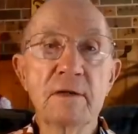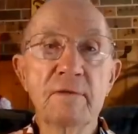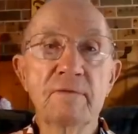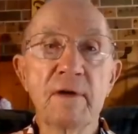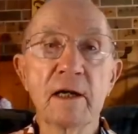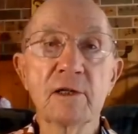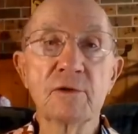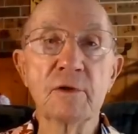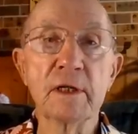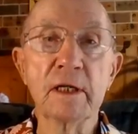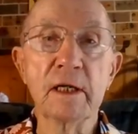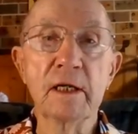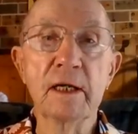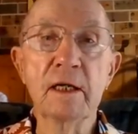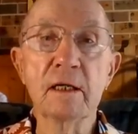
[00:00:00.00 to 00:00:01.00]
factory
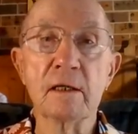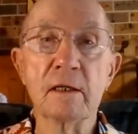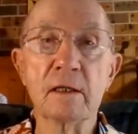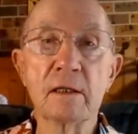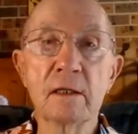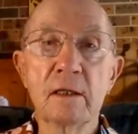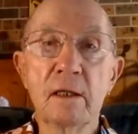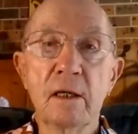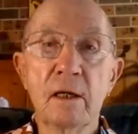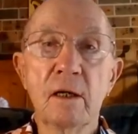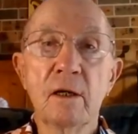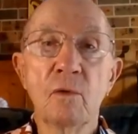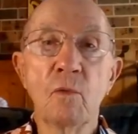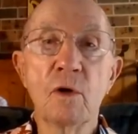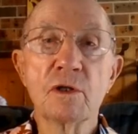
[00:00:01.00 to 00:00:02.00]
in England
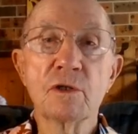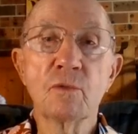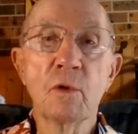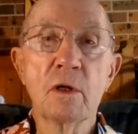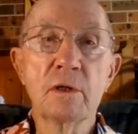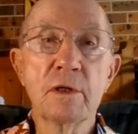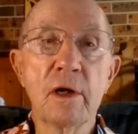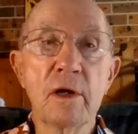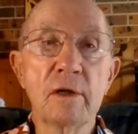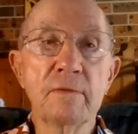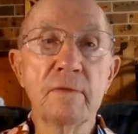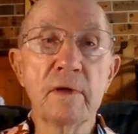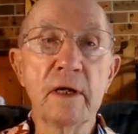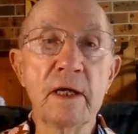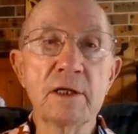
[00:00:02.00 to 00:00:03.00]
was well known
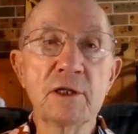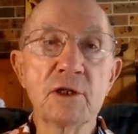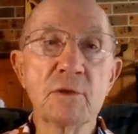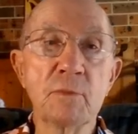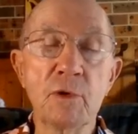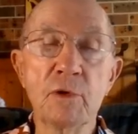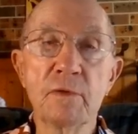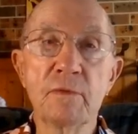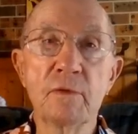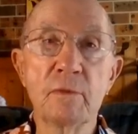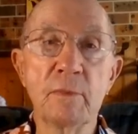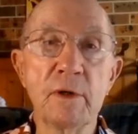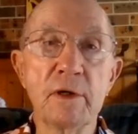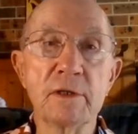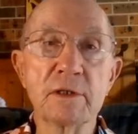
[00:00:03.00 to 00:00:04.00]
for its beautiful
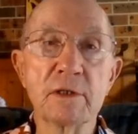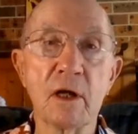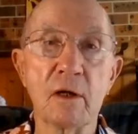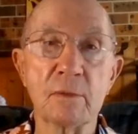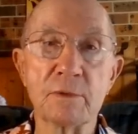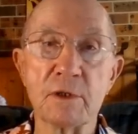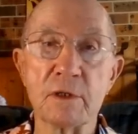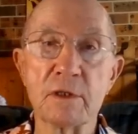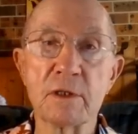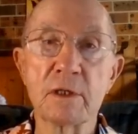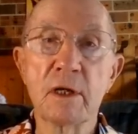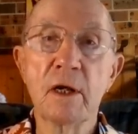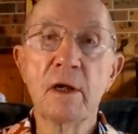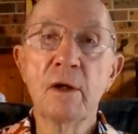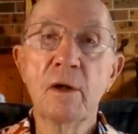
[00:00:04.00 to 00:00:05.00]
bird sculptures,
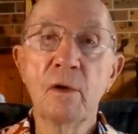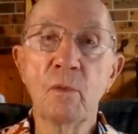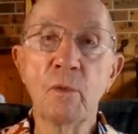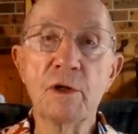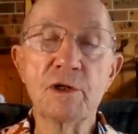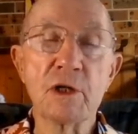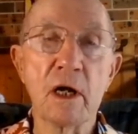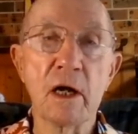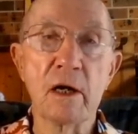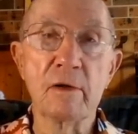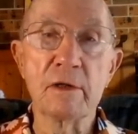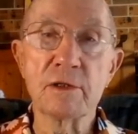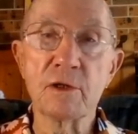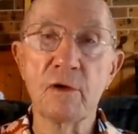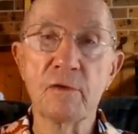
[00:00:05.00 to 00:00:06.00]
which are
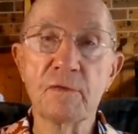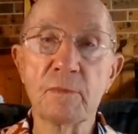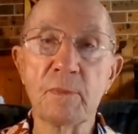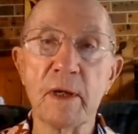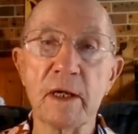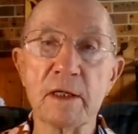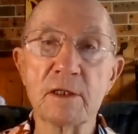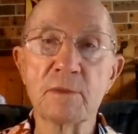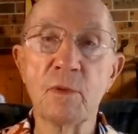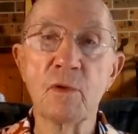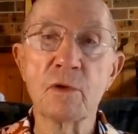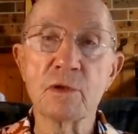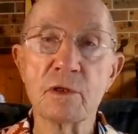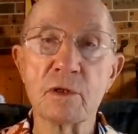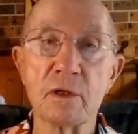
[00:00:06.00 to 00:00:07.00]
in soft paste
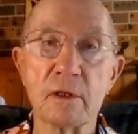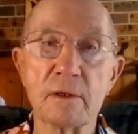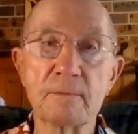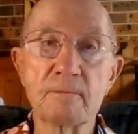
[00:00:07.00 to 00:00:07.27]
porcelain.